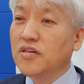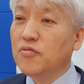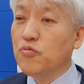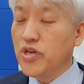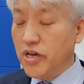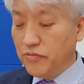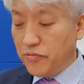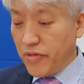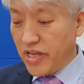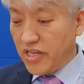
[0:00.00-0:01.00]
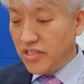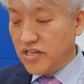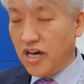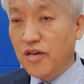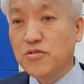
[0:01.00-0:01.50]
We have many
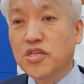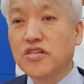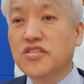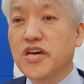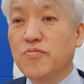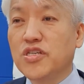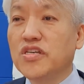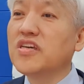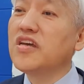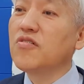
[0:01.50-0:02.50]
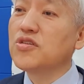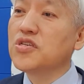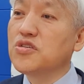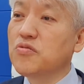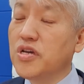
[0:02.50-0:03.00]
times attempted in our
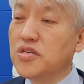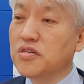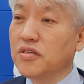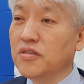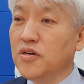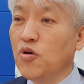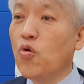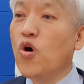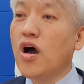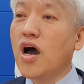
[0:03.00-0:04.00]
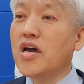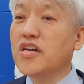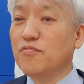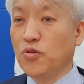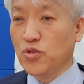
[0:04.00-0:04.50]
situation or
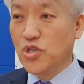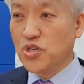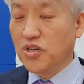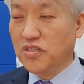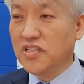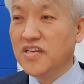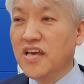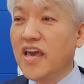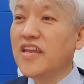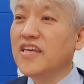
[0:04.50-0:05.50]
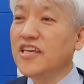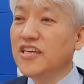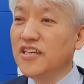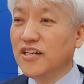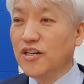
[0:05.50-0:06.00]
higher position,
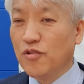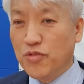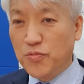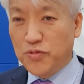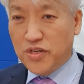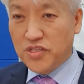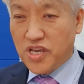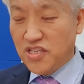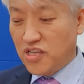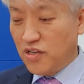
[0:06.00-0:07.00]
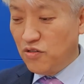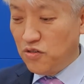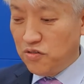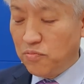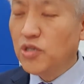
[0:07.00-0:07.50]
any people is asking
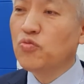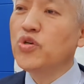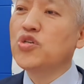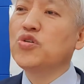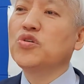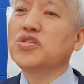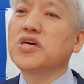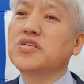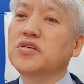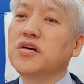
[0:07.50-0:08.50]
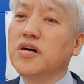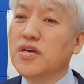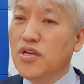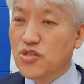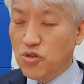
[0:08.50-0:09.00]
you. But we should just
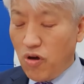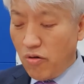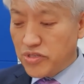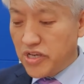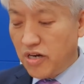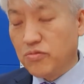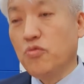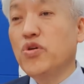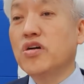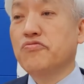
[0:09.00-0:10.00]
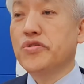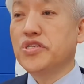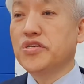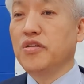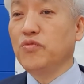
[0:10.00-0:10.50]
show ourselves that we are
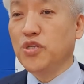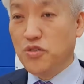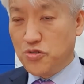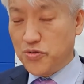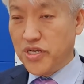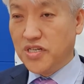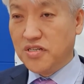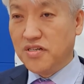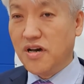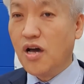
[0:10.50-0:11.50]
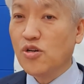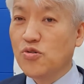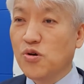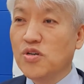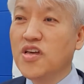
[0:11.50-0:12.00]
Christian. We don't drink
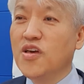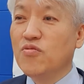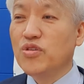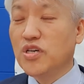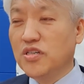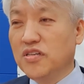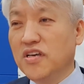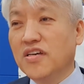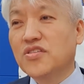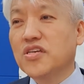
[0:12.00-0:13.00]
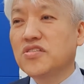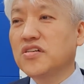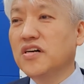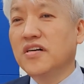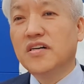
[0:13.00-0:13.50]
alcohol. We don't just
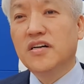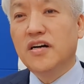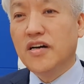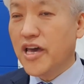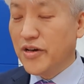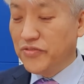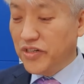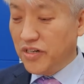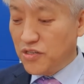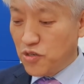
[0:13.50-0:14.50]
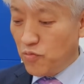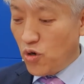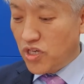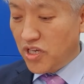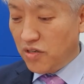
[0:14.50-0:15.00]
have
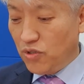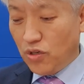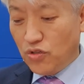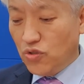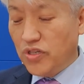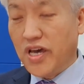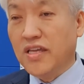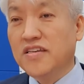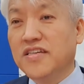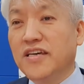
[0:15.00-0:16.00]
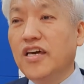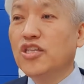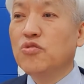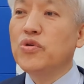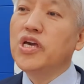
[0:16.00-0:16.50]
smoking. We don't do that. And
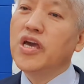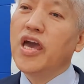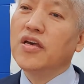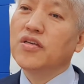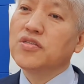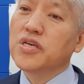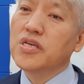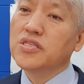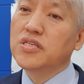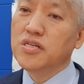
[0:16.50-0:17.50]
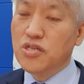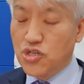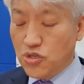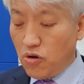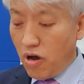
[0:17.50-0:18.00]
we just
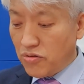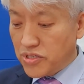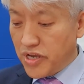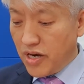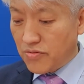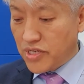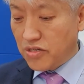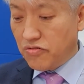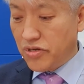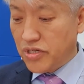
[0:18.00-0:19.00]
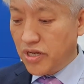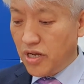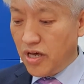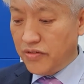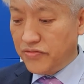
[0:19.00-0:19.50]
show ourselves a Christian
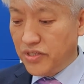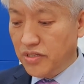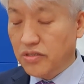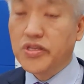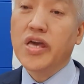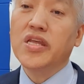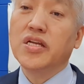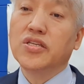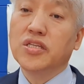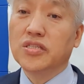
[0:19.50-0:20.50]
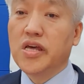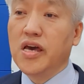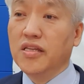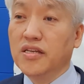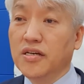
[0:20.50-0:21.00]
life. Daniel did
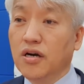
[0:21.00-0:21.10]
that.